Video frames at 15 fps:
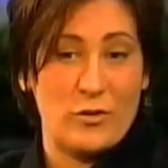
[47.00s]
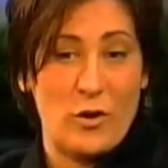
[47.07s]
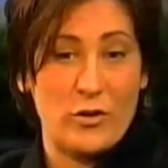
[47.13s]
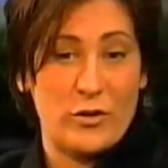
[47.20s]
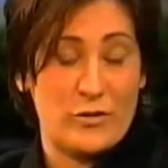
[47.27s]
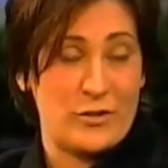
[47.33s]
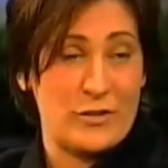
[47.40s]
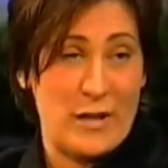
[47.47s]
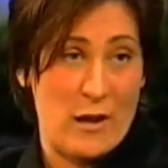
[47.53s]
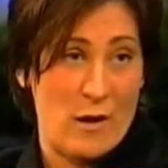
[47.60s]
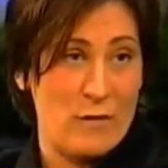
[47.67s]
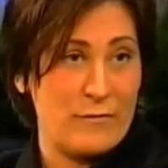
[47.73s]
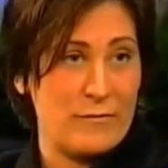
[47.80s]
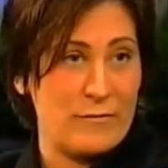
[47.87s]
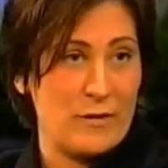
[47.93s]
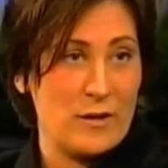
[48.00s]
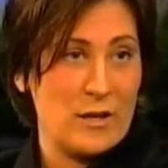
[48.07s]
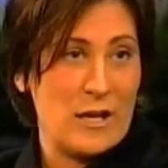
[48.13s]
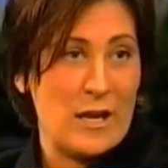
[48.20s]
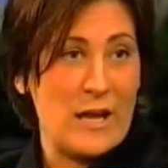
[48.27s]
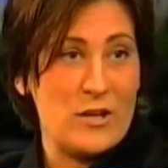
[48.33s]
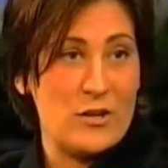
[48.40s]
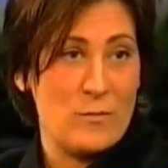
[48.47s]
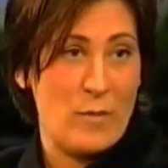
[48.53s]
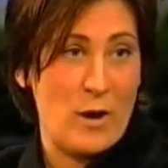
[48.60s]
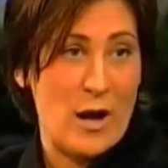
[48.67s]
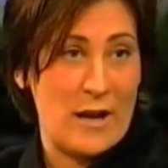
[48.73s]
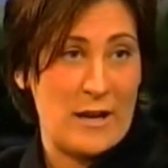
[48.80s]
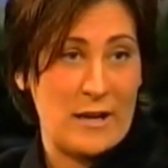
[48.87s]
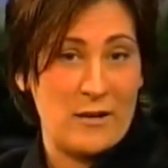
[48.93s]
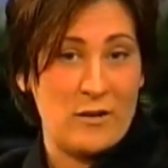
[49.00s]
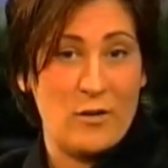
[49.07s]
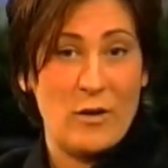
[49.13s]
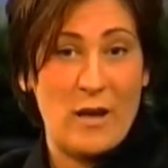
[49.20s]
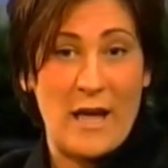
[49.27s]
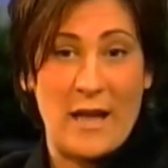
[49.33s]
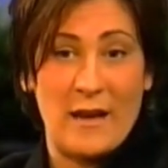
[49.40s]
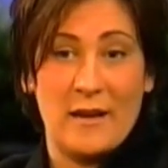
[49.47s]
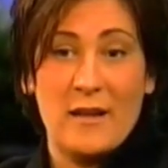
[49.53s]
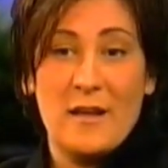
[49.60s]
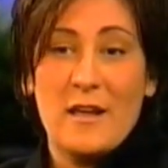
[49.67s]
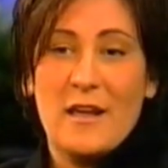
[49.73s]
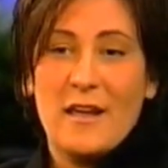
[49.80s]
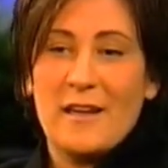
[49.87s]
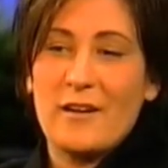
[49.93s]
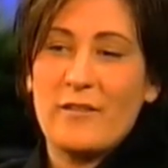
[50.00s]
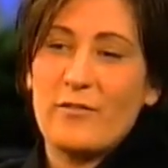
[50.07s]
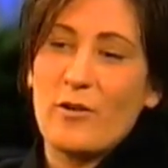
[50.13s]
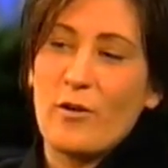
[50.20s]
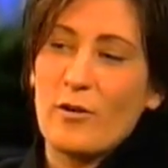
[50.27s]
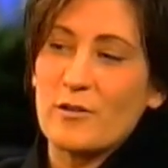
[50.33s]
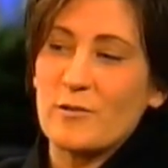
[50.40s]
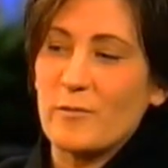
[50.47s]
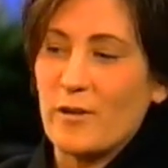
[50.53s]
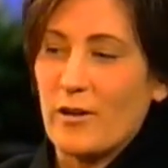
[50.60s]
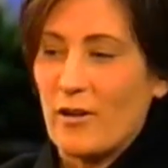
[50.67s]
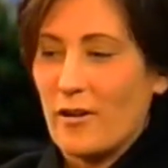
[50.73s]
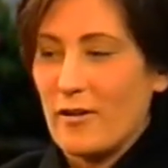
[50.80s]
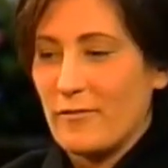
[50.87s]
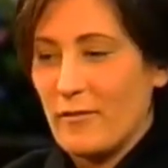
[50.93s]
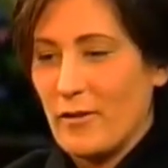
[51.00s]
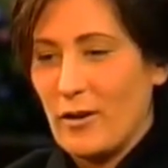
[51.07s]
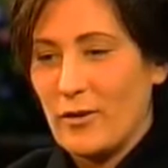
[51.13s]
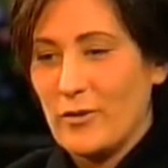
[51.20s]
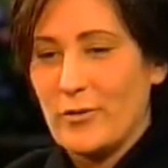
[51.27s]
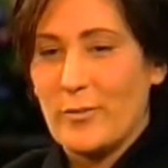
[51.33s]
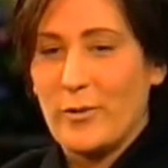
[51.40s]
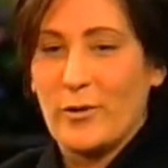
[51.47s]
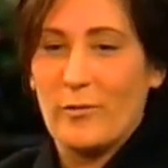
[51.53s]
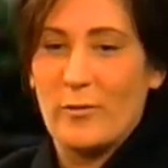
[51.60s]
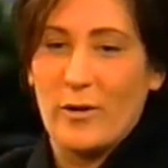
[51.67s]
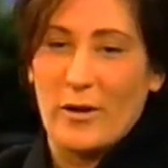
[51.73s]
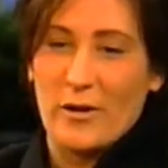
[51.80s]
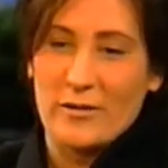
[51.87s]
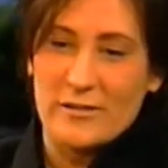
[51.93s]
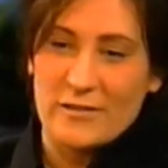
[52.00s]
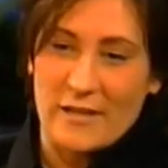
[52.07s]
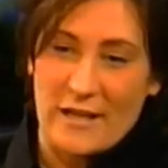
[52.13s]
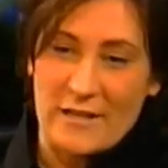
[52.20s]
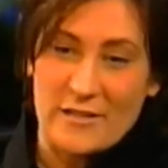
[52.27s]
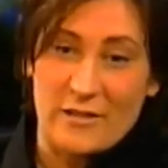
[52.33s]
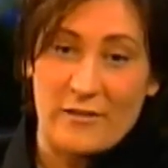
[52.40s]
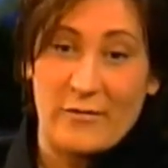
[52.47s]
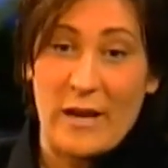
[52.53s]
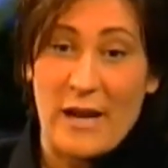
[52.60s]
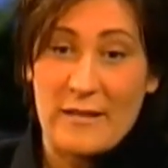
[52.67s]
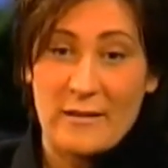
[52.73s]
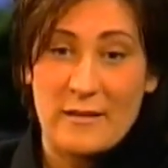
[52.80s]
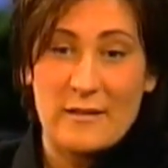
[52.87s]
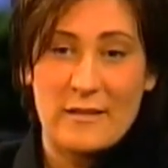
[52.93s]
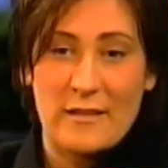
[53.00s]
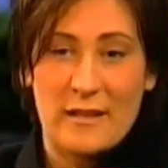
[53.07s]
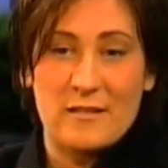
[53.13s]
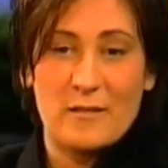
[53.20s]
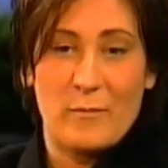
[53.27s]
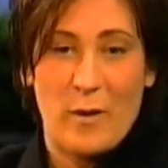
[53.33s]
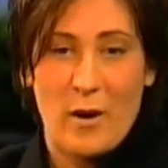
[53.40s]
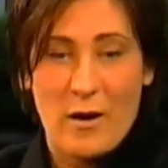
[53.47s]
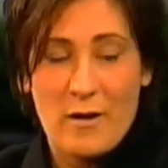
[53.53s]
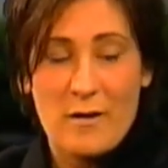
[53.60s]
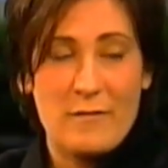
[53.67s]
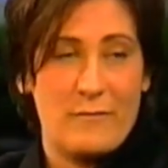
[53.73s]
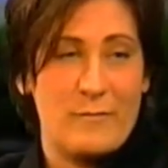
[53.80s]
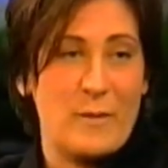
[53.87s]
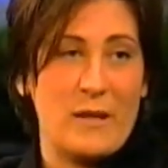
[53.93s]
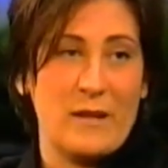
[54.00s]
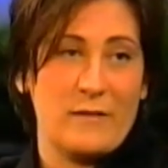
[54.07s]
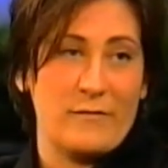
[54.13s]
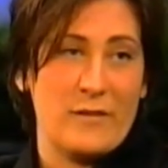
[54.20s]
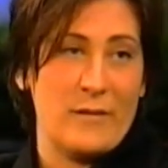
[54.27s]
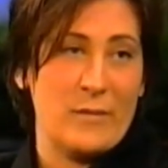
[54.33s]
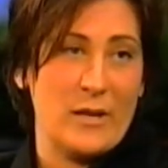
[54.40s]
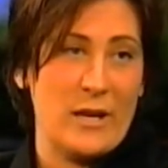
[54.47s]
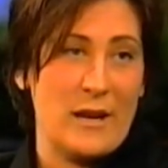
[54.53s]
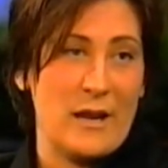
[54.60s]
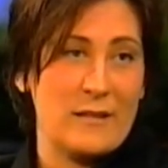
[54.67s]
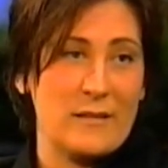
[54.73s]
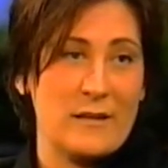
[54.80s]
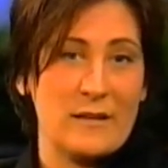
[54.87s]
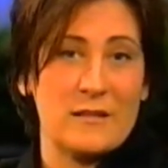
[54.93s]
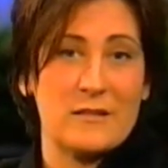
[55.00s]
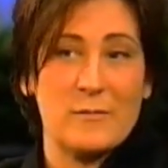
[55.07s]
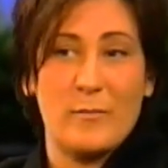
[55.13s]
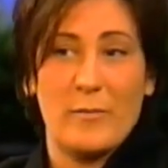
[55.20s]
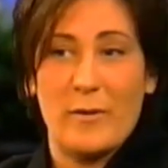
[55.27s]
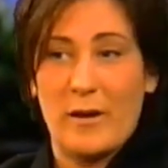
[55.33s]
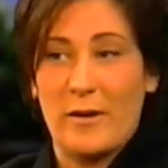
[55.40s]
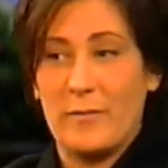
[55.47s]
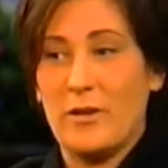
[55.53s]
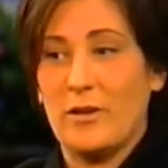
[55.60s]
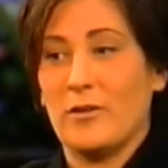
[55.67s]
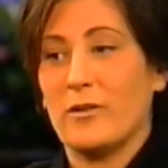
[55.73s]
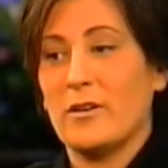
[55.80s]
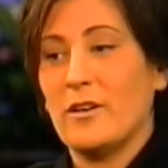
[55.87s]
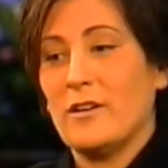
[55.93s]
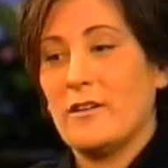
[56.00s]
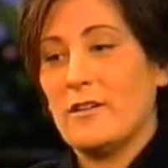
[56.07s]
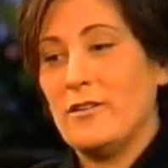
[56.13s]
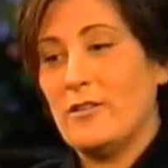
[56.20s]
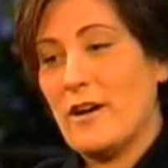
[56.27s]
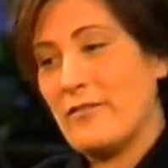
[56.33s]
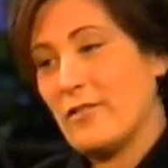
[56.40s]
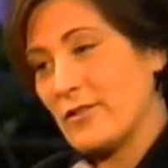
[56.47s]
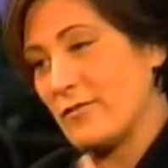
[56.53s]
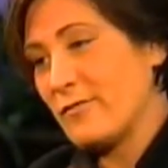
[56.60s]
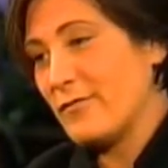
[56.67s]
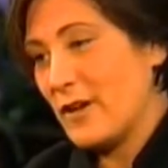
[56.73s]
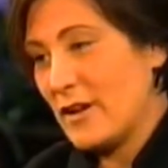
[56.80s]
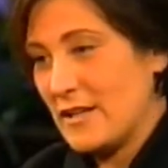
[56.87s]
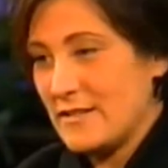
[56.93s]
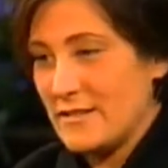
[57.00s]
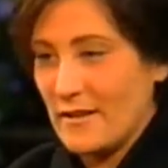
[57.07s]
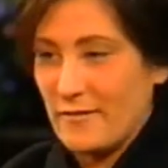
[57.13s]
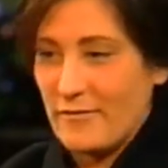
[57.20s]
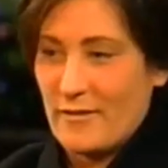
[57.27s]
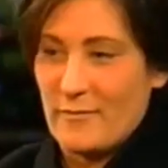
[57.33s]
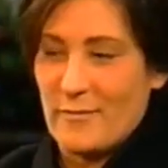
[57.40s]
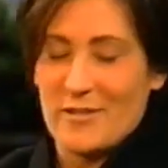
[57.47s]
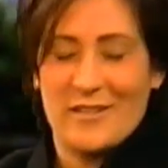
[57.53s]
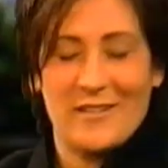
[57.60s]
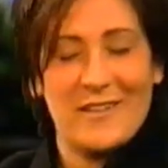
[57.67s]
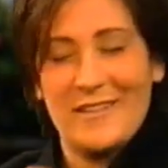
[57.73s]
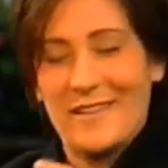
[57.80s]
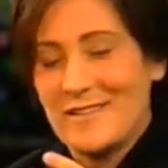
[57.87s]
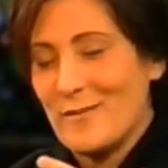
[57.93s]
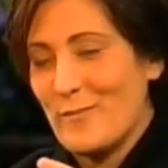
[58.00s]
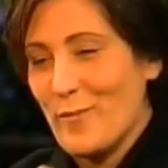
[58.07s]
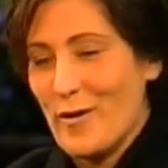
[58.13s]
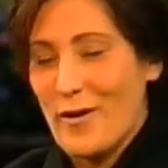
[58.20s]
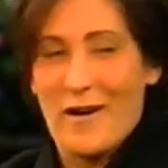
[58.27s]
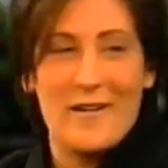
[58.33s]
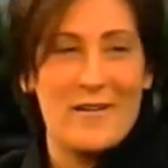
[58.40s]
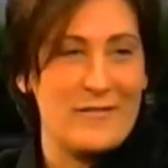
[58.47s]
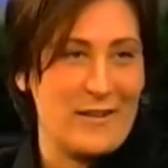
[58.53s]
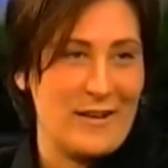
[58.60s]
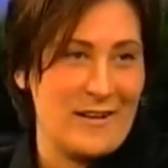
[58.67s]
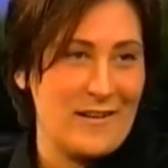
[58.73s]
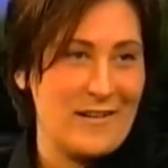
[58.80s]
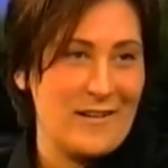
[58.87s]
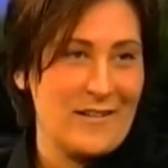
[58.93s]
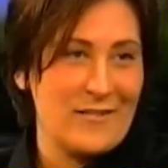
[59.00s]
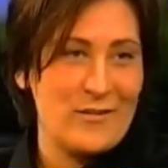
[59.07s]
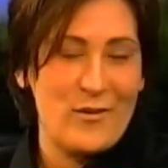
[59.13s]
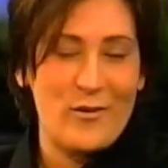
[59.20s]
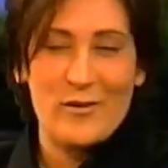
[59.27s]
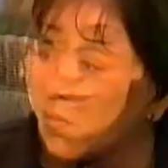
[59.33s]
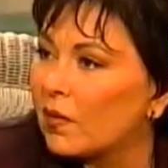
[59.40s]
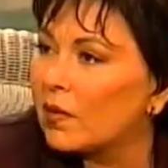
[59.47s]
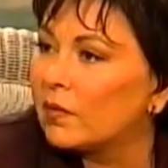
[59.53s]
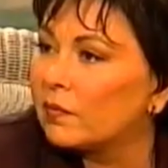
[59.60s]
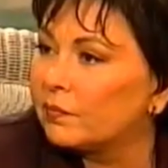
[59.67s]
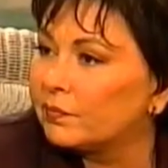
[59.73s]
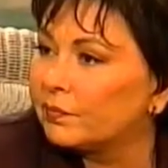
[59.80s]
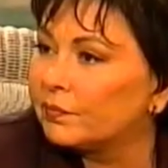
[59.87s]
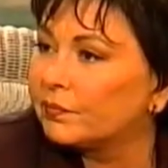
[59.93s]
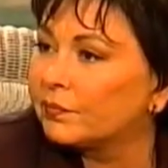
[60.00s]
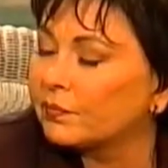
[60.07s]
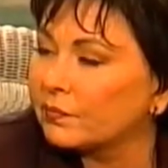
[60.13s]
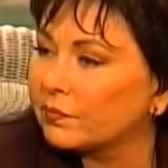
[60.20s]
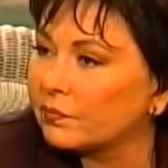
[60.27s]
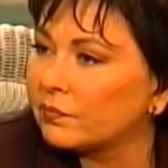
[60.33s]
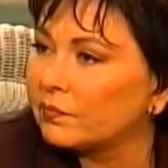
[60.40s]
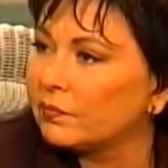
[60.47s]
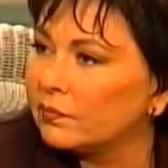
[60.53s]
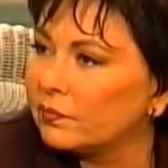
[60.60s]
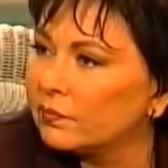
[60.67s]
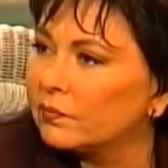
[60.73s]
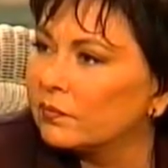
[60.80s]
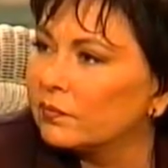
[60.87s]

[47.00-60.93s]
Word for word: your, yourself and your body. And, and of course, we all are vulnerable. We're all sensitive. And I think that that's a part of being feminine. I think it's a, you know, you have a funny self-image. I think that's a part of it. Of course you're going to grapple with that.